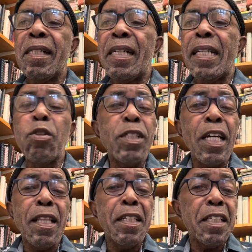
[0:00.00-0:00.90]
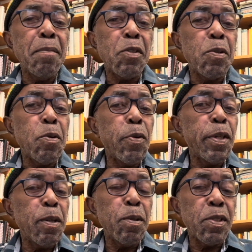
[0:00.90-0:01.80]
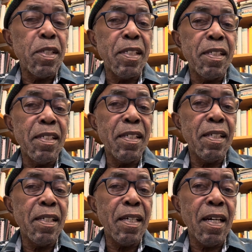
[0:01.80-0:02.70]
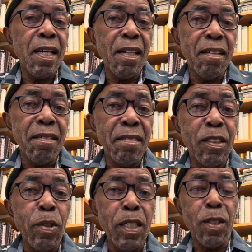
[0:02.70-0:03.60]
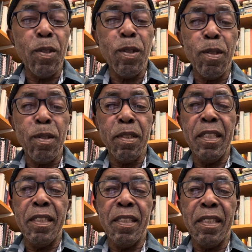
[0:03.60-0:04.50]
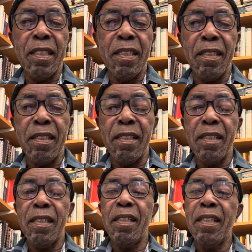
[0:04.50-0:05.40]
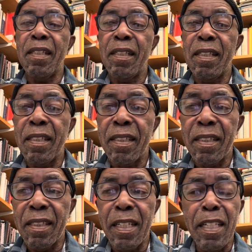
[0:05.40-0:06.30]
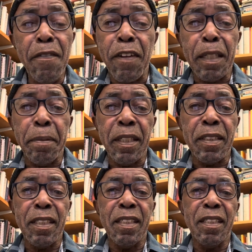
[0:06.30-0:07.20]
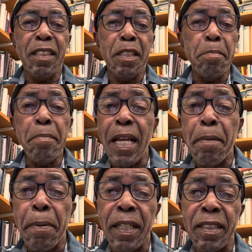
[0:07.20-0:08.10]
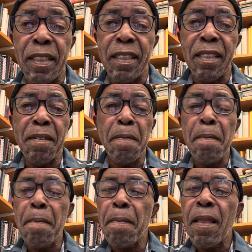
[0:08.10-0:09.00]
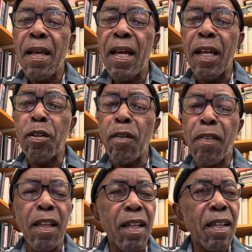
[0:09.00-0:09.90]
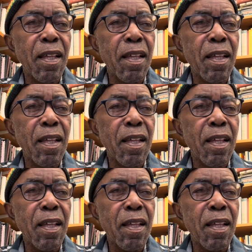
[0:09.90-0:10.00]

And those are the terms we will use. So-and-so is a difficult person, is a bad person. I don't think